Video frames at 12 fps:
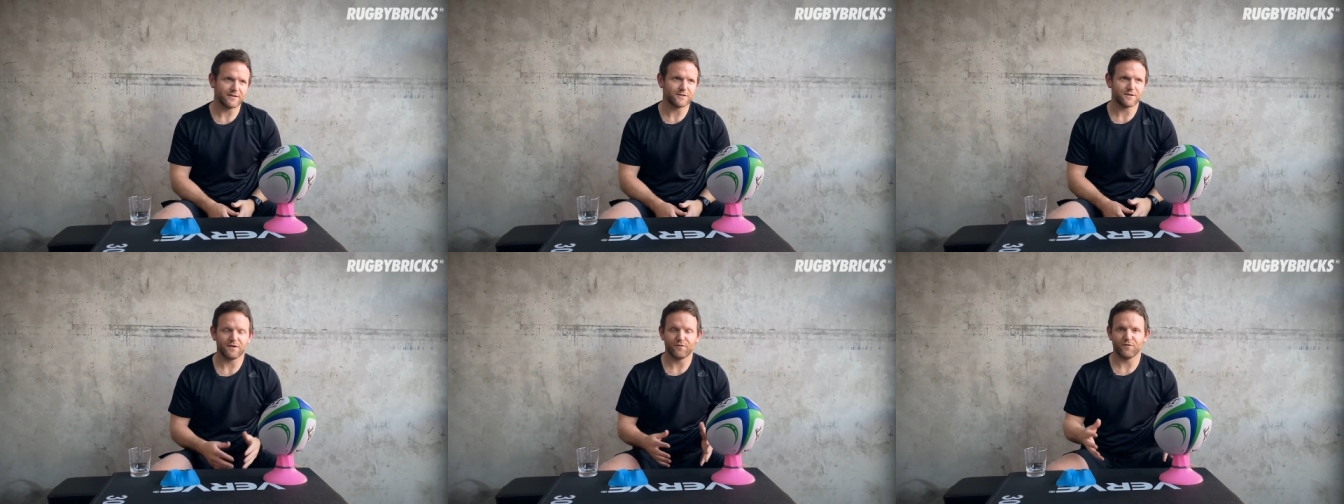
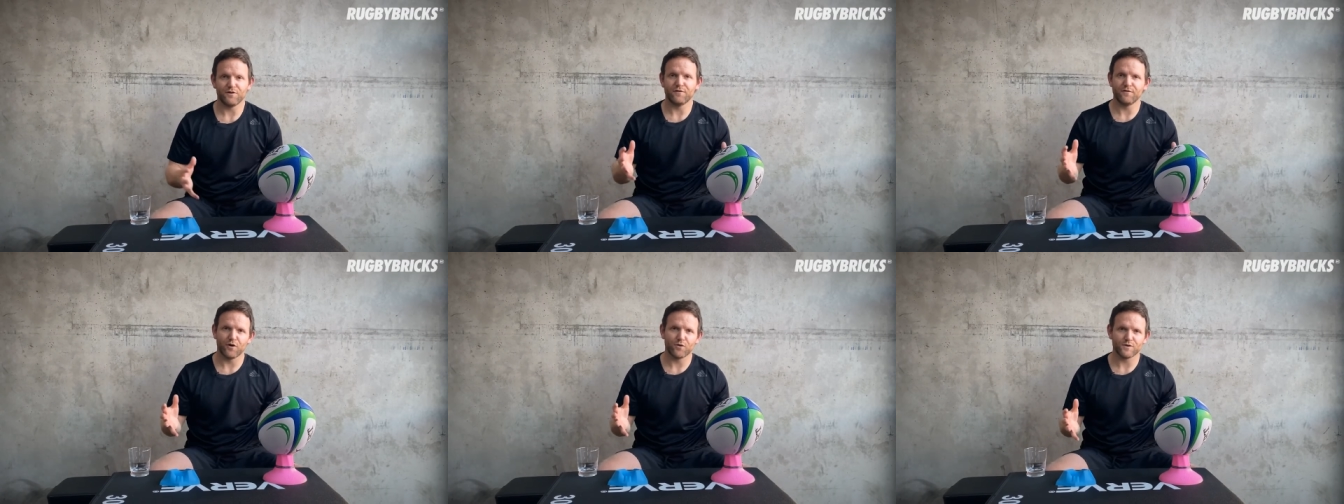So therefore you
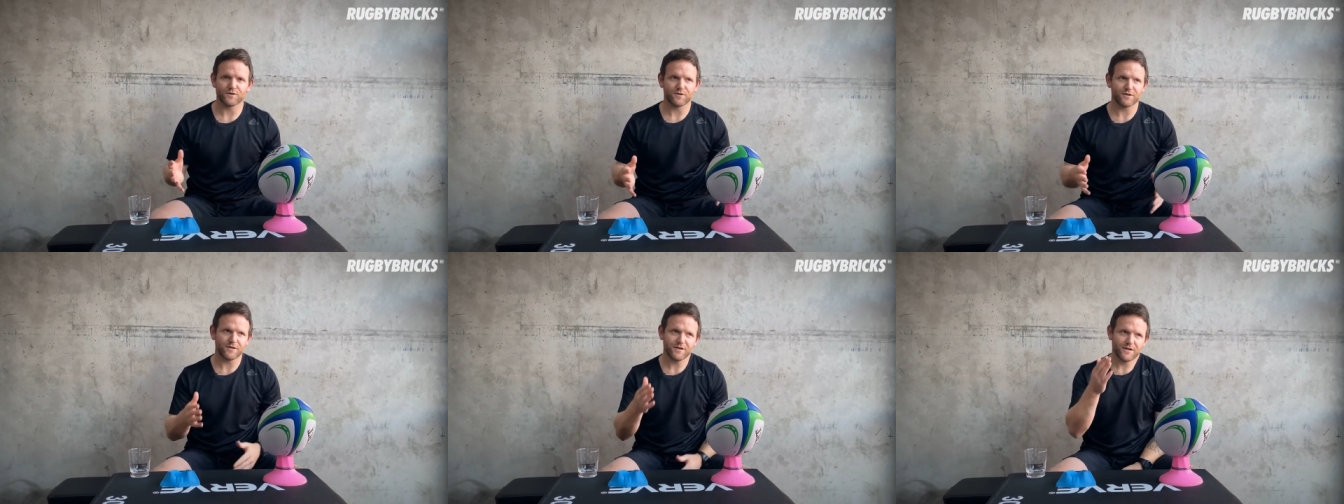focus on
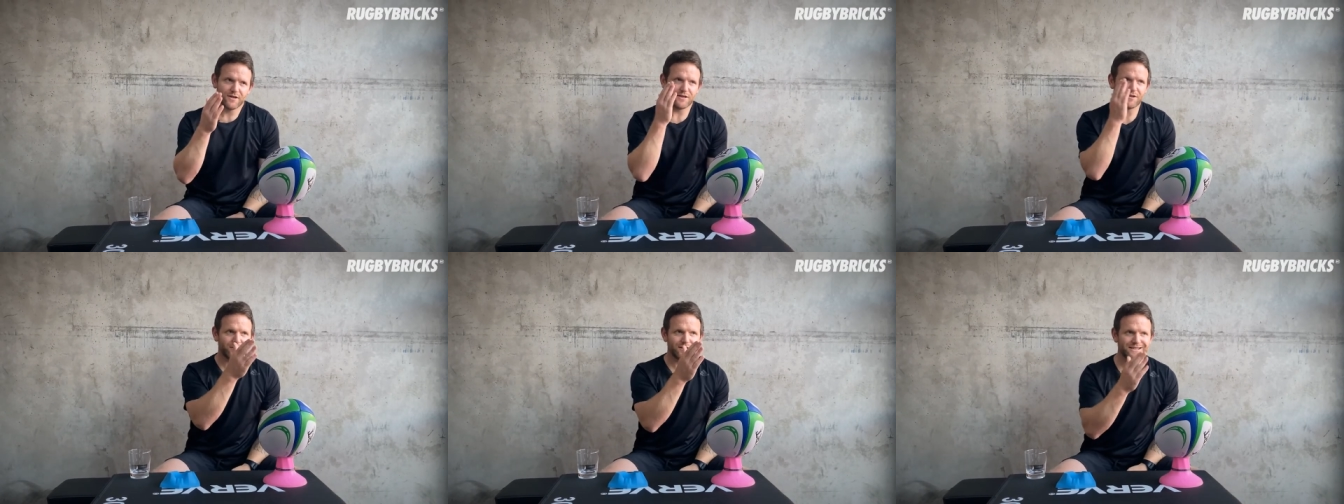it,
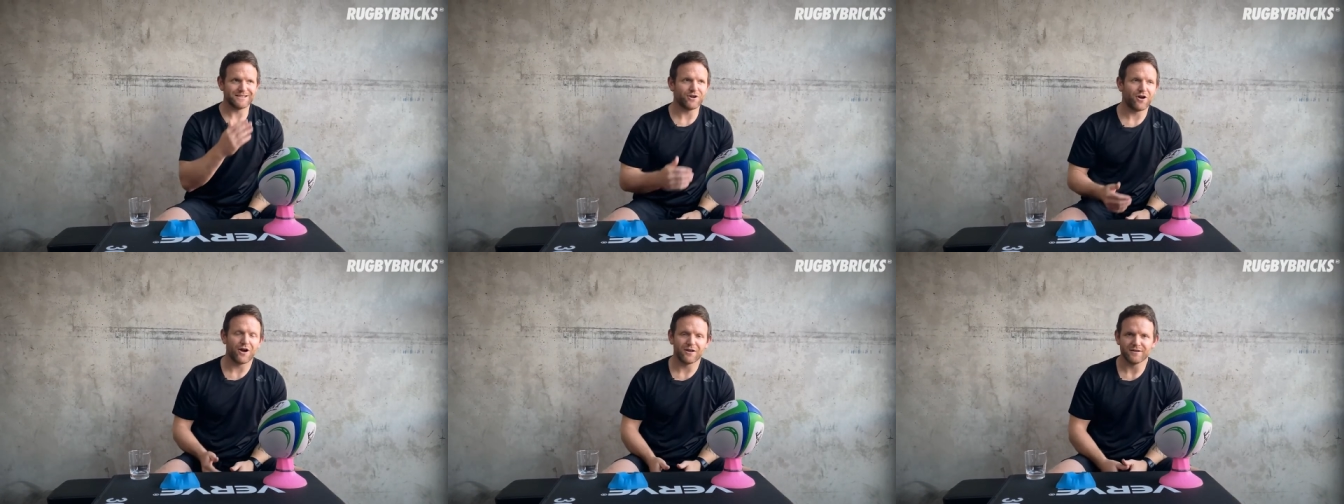you really
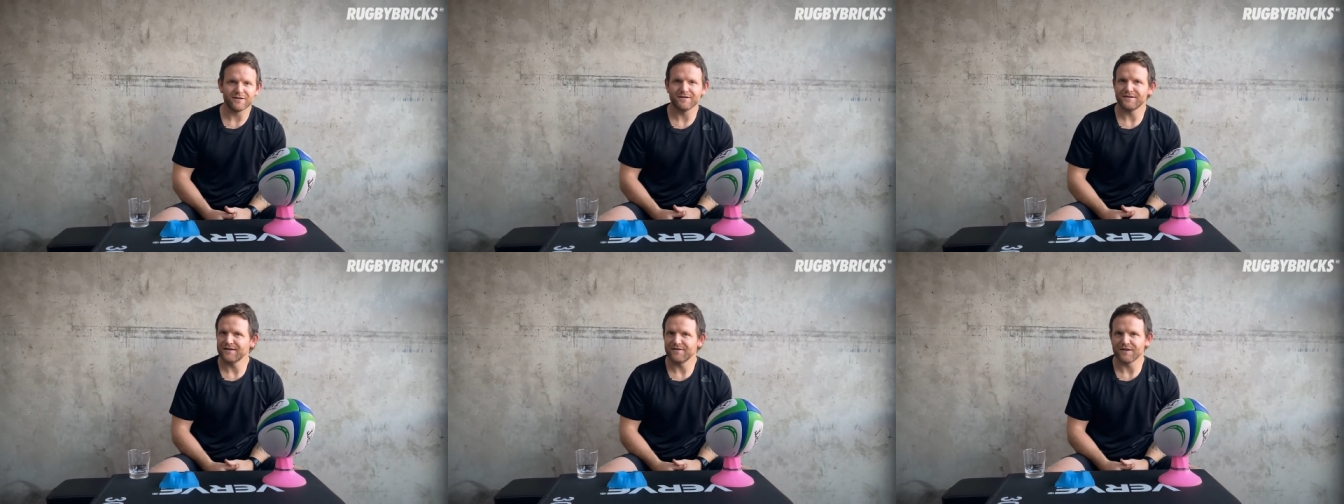dial in,
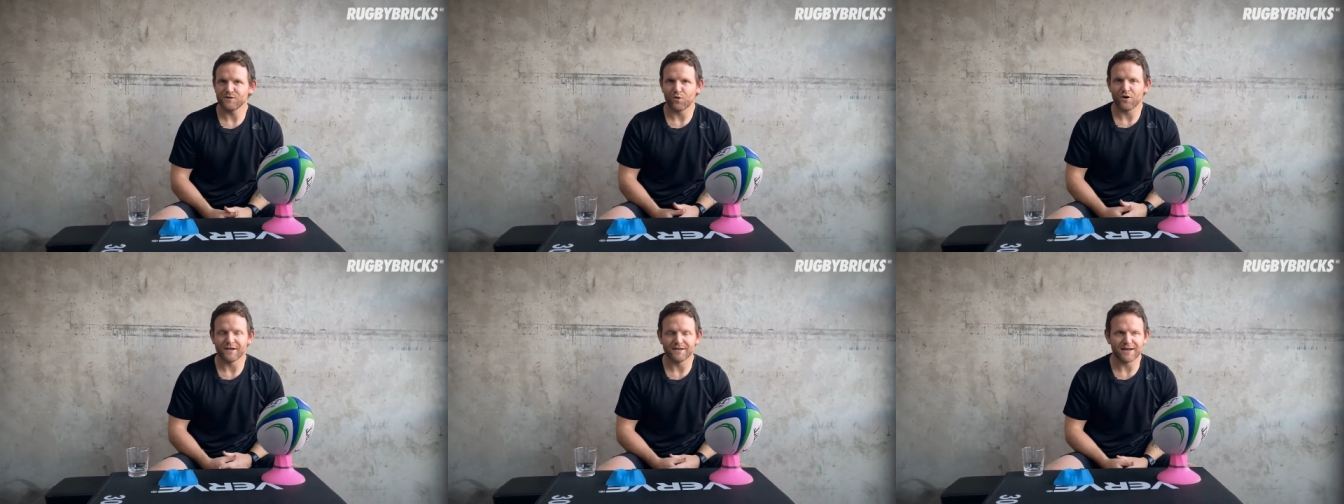and, and that's
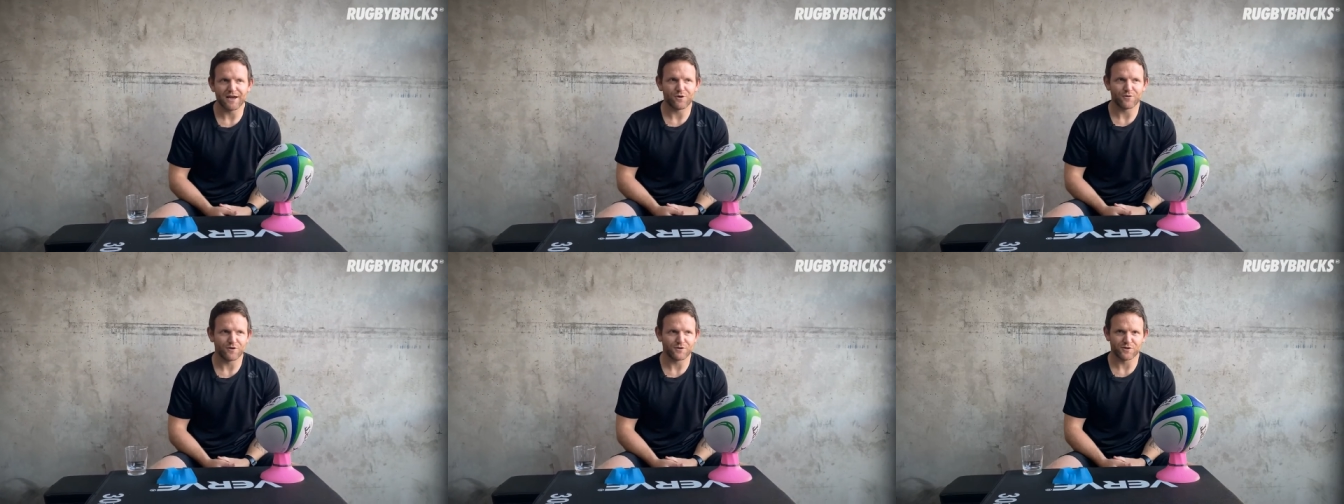why you nail
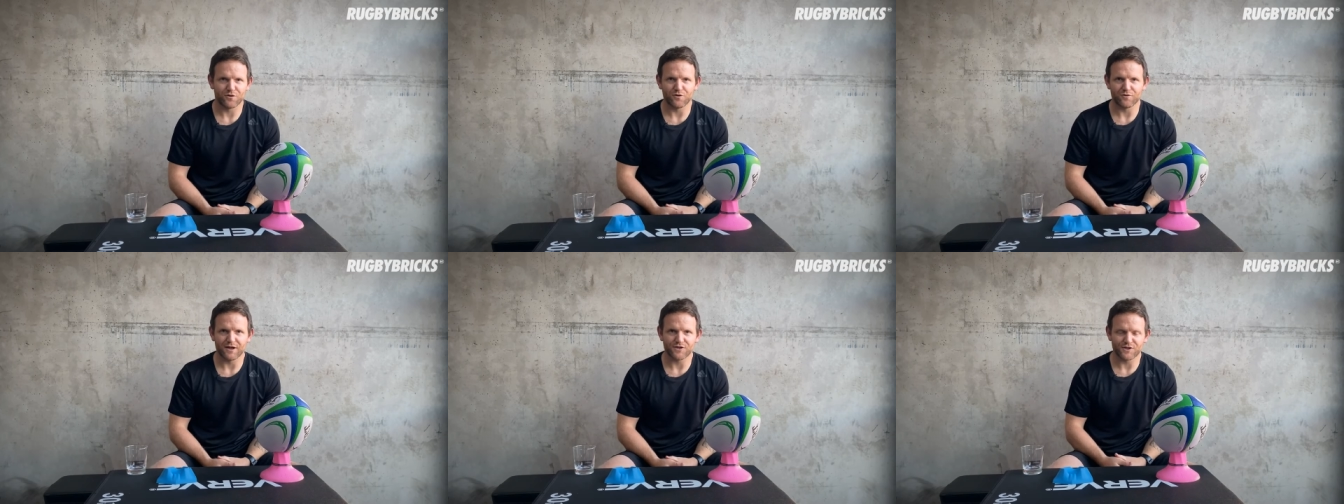those long
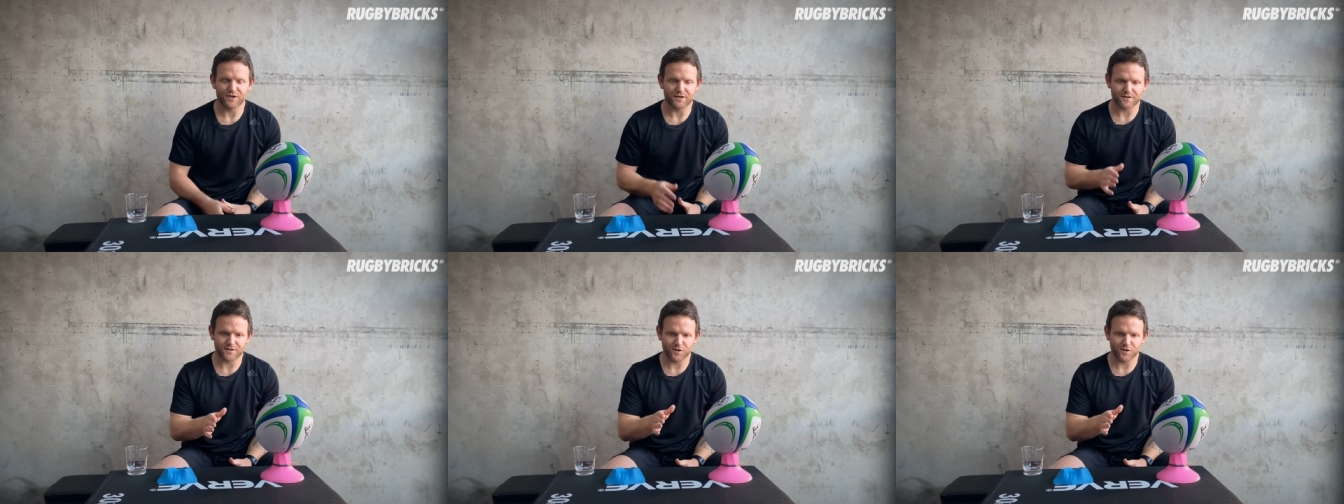range kicks.